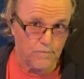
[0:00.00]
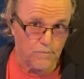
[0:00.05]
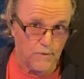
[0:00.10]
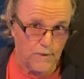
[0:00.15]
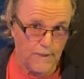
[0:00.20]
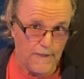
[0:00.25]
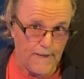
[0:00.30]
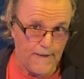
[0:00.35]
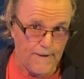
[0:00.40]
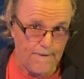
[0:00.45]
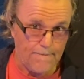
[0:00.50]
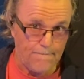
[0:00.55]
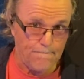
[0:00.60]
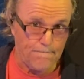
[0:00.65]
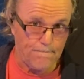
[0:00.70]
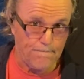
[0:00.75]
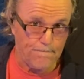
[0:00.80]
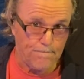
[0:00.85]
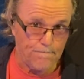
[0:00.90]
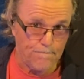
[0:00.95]
Okay?
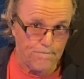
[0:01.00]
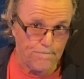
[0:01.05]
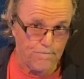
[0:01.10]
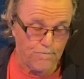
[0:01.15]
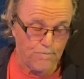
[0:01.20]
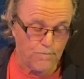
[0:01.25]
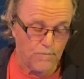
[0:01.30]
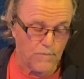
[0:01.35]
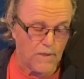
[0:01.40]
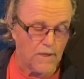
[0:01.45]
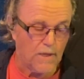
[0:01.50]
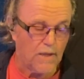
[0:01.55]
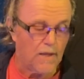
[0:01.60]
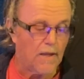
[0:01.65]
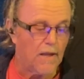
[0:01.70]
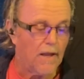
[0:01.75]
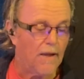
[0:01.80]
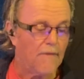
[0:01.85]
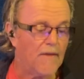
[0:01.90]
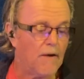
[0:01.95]

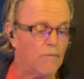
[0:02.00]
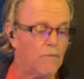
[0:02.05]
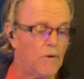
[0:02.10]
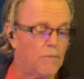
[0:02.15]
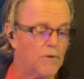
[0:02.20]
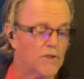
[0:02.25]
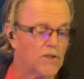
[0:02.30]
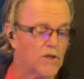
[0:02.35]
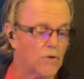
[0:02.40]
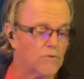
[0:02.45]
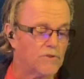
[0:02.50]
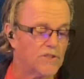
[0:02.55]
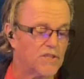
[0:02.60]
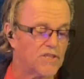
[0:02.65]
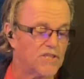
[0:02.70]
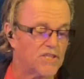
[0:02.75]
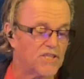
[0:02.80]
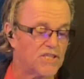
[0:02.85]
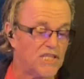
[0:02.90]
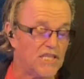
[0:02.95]
And then we would go to
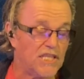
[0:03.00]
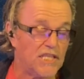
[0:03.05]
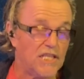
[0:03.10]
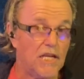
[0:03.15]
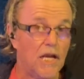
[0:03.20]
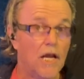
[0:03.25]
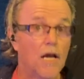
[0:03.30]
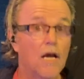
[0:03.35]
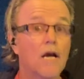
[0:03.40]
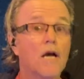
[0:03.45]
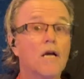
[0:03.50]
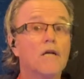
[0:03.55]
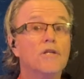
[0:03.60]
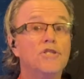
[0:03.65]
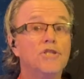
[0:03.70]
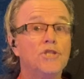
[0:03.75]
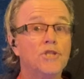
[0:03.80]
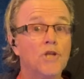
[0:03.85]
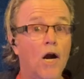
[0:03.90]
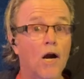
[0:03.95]
C
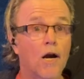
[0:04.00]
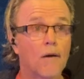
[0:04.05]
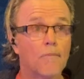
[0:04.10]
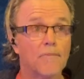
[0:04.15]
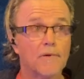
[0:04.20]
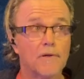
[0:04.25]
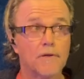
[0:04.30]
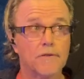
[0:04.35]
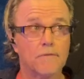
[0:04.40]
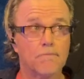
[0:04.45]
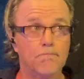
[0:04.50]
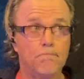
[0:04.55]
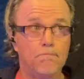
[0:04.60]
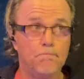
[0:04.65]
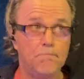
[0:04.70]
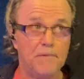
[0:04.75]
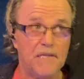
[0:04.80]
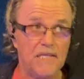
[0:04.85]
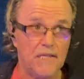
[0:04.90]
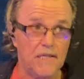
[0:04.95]
sharp, because
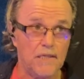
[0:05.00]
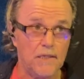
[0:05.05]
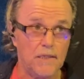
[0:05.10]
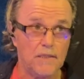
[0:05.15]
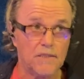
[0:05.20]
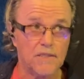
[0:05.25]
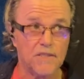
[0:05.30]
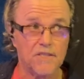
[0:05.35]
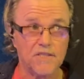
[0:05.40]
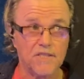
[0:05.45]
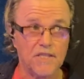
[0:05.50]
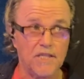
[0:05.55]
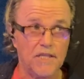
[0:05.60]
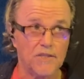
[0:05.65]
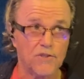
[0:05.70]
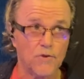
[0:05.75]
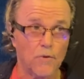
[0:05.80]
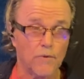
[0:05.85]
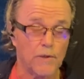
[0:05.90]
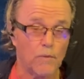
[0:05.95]
B to C
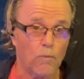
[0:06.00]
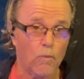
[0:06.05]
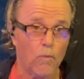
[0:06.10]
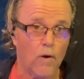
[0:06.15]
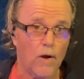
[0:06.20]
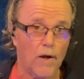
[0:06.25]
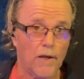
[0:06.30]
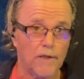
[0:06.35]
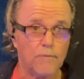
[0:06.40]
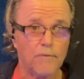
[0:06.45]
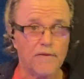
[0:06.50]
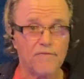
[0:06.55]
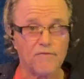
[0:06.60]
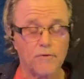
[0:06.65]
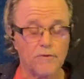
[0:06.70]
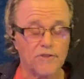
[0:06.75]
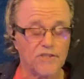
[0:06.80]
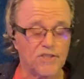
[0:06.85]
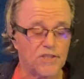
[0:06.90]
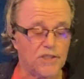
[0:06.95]
is only 1, and we have to
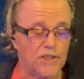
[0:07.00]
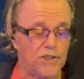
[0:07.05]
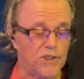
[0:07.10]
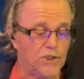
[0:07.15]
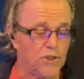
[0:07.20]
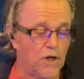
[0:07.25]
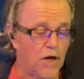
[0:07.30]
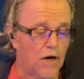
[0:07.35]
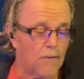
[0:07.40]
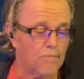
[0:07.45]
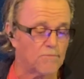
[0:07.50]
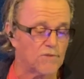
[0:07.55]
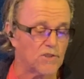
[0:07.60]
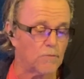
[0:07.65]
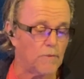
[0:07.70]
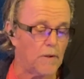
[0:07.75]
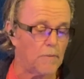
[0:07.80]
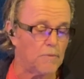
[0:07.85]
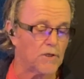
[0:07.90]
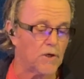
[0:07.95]
go to C sharp. So
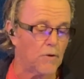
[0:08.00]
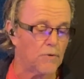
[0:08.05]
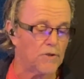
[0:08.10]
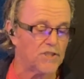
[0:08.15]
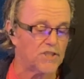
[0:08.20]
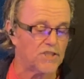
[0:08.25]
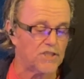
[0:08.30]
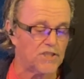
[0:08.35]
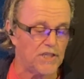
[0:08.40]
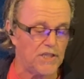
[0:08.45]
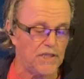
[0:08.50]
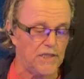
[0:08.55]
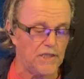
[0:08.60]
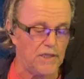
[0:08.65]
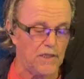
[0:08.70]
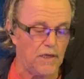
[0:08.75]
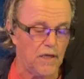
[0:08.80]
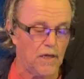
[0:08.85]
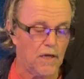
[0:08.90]
we would go to C